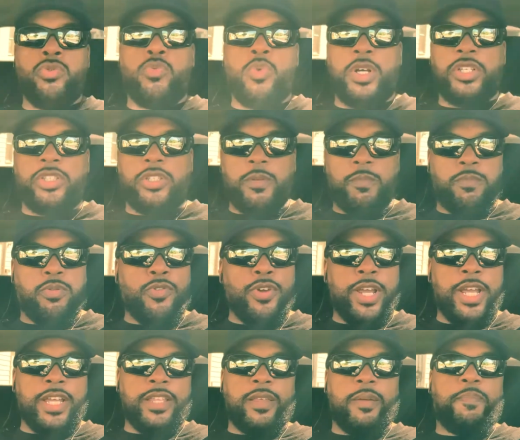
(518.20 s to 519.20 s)
wants to
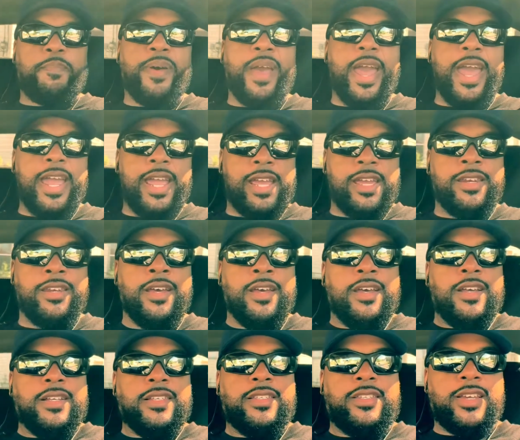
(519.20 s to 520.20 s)
bring the
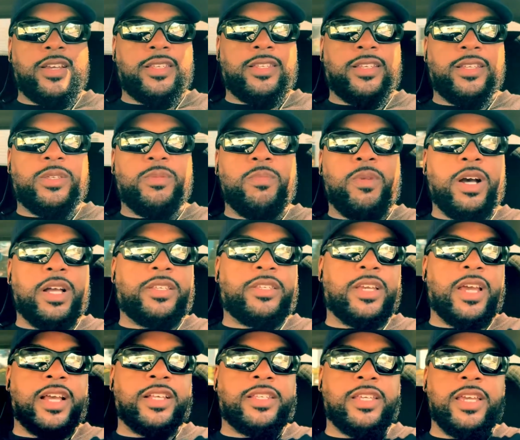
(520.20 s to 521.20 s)
pain just as much
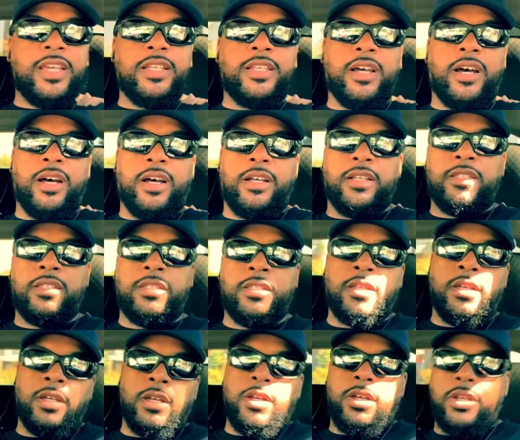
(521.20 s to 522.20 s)
as he does,
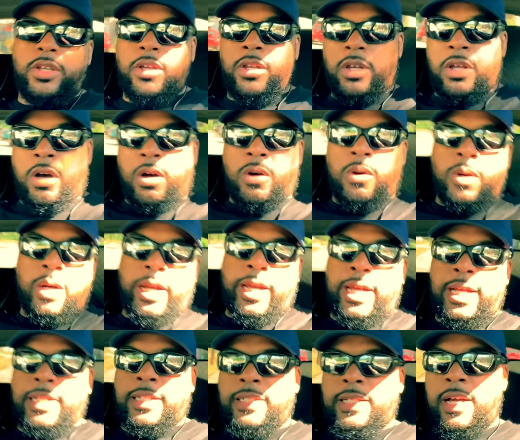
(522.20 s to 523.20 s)
you know.
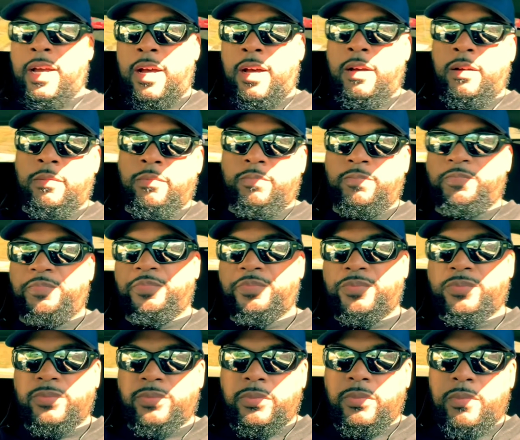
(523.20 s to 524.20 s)
And
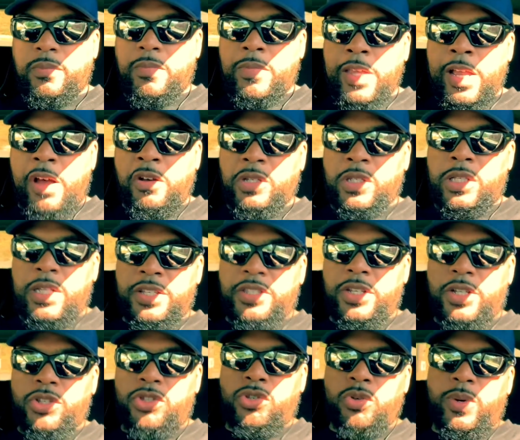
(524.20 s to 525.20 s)
I was
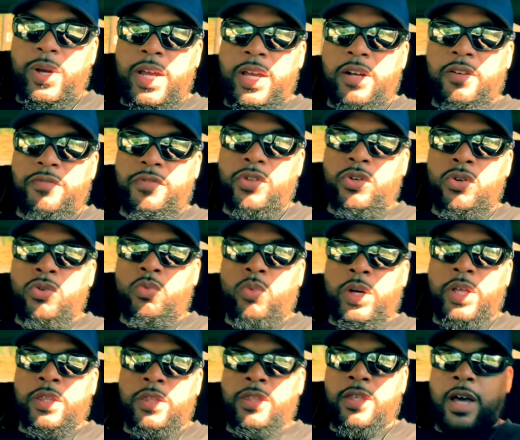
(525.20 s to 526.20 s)
listening to an interview
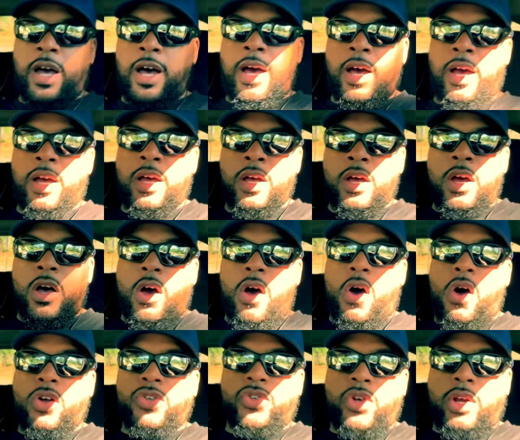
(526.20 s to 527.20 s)
with
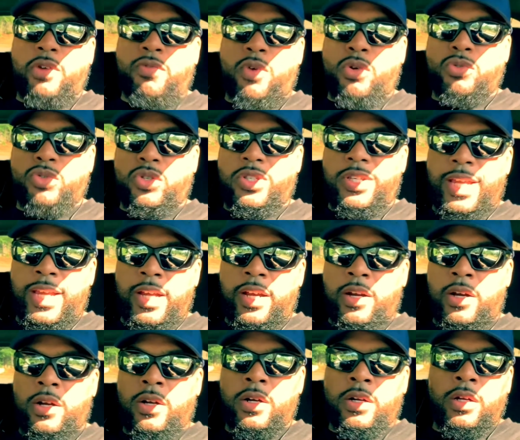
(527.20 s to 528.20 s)
Andre
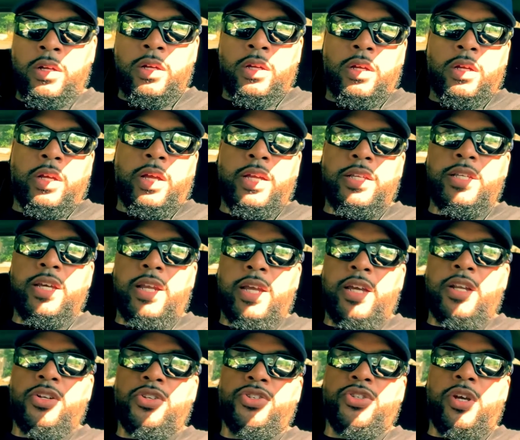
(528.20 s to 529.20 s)
Rozier. He did
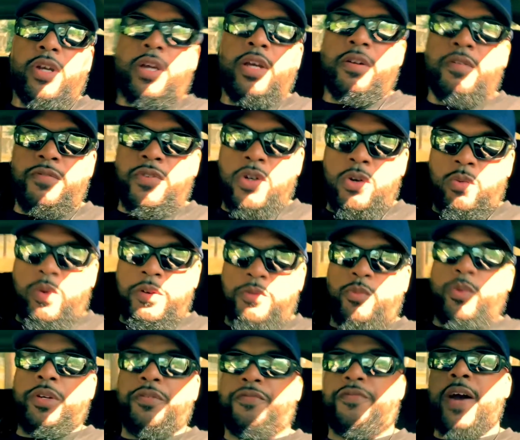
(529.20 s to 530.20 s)
an interview
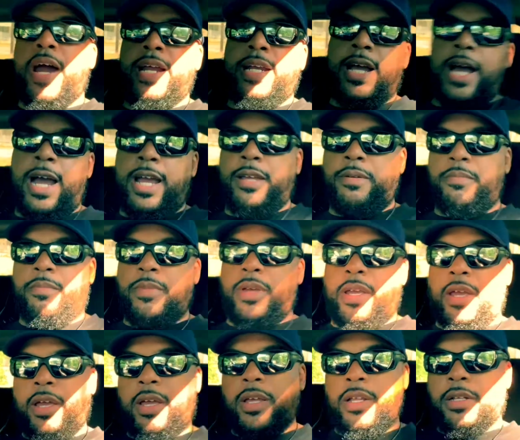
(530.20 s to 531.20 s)
with Fight Hype,
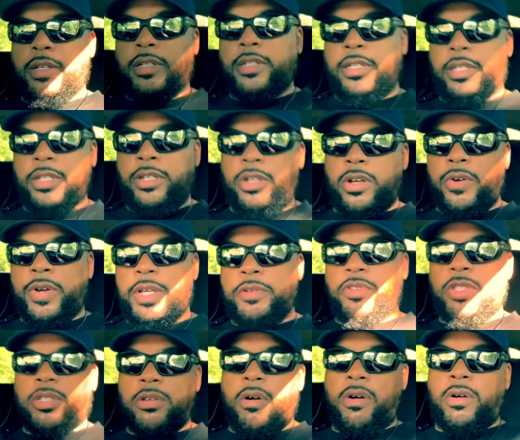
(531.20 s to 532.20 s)
and, you know, he
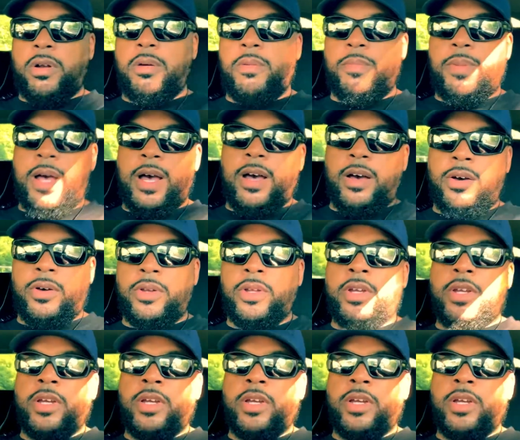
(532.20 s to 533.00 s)
was talking about